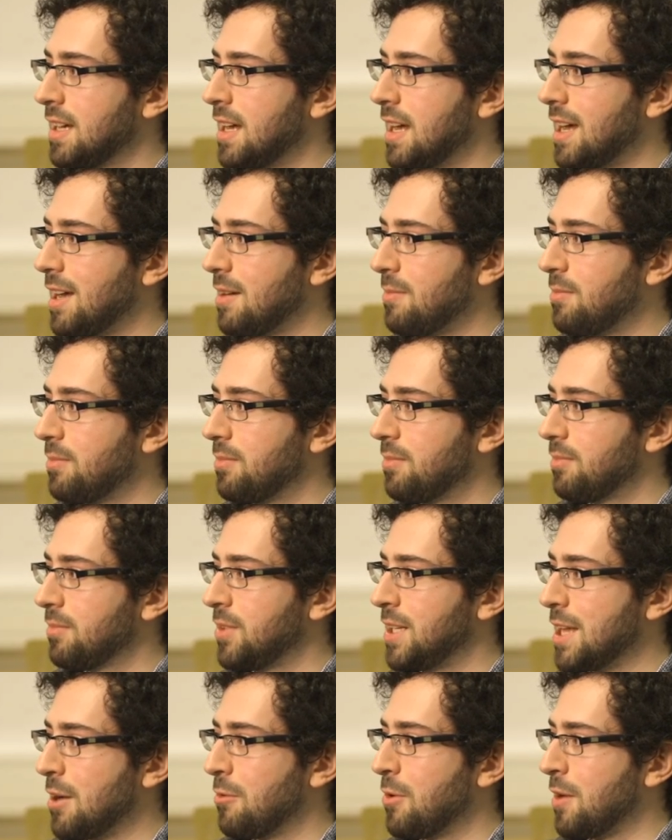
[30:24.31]
Um,
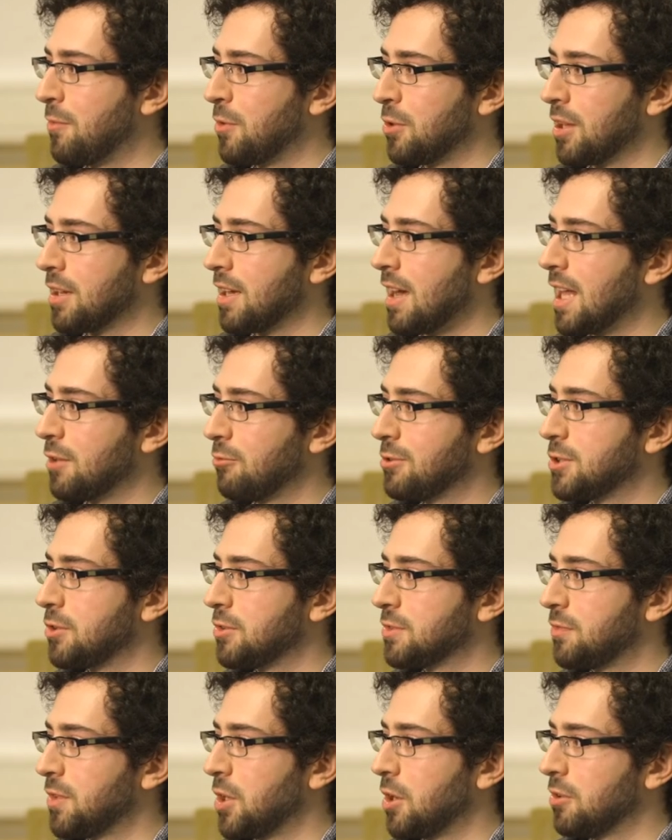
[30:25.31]
you know, if you mm-hmm. look hundreds of
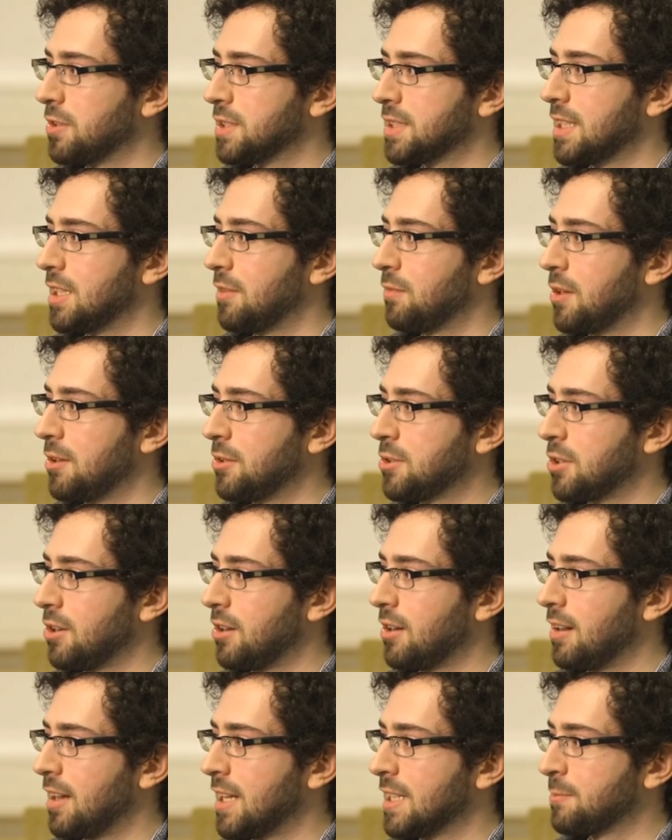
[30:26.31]
years, years in the
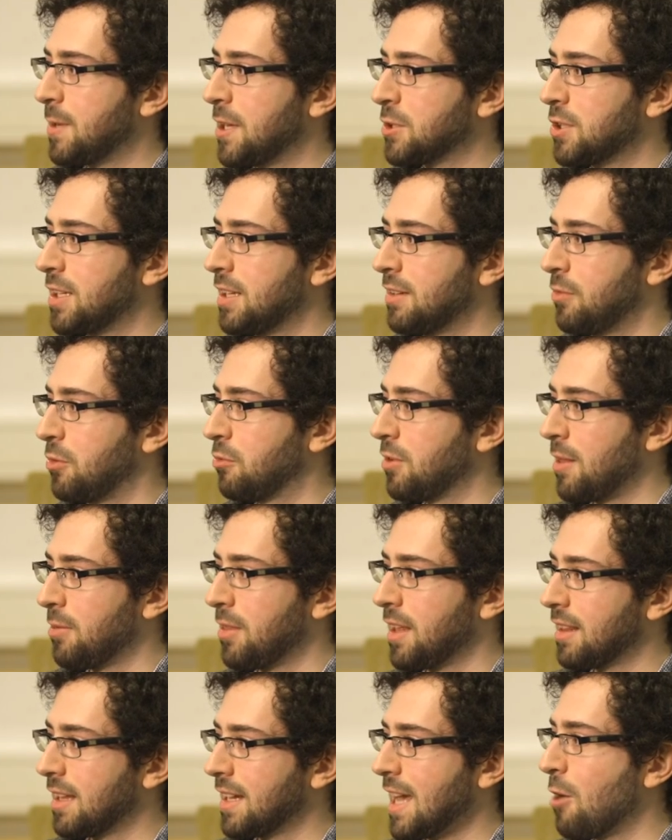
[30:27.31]
future, and especially if you try to
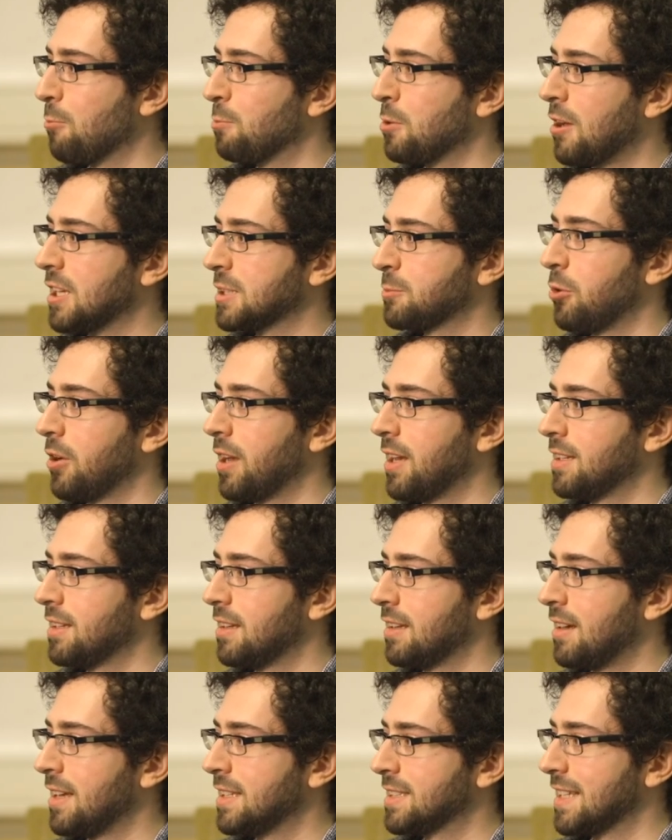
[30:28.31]
think like how plausible
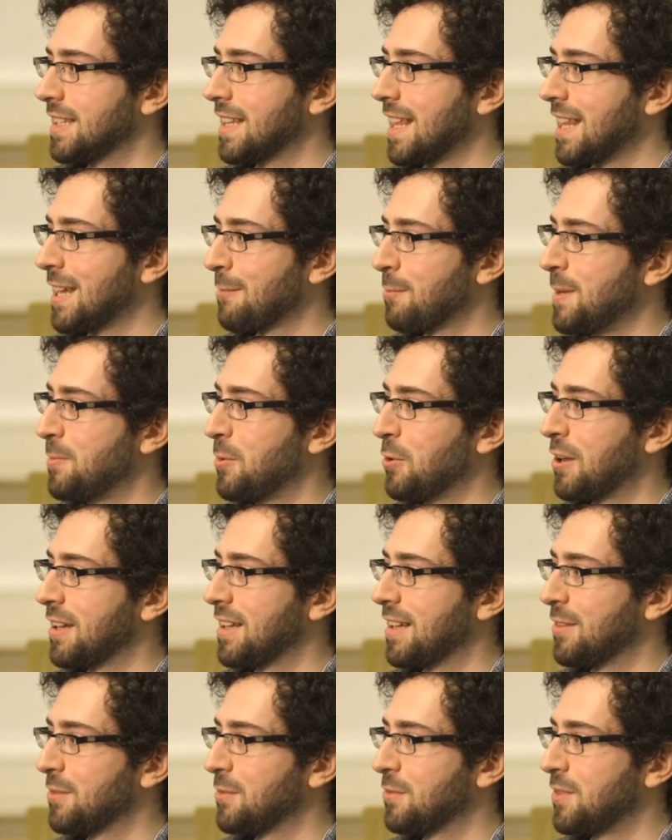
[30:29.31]
it, is it that like people
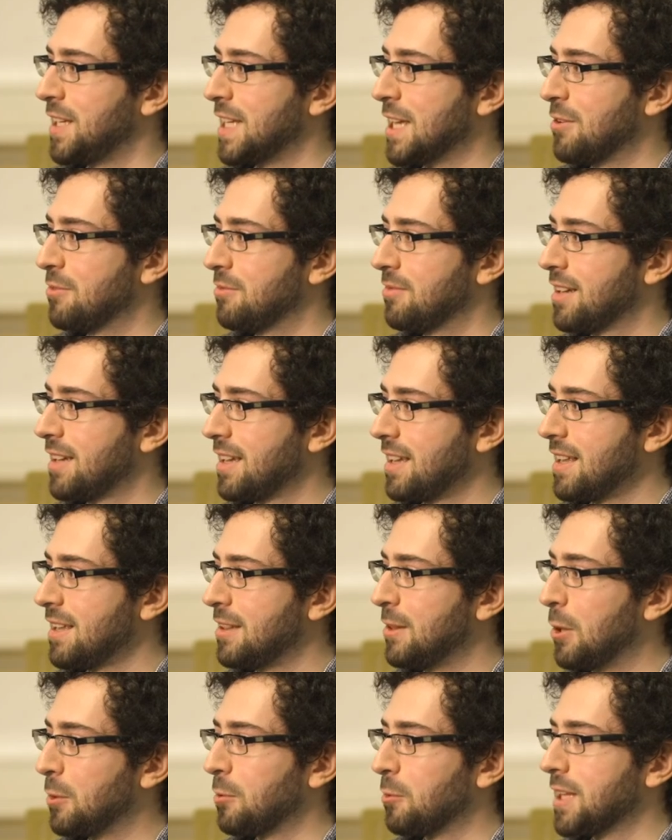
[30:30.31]
could have you know
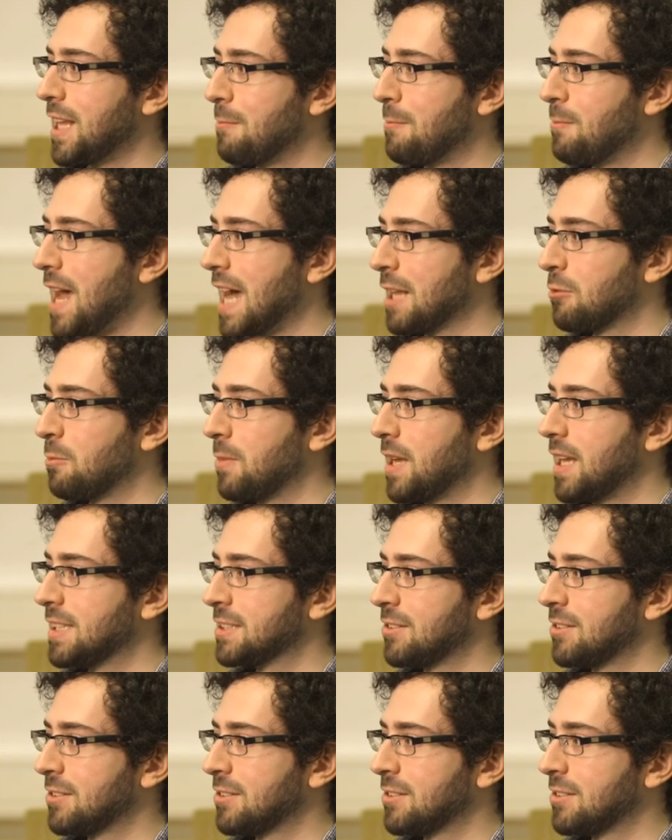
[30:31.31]
known what the impact would be.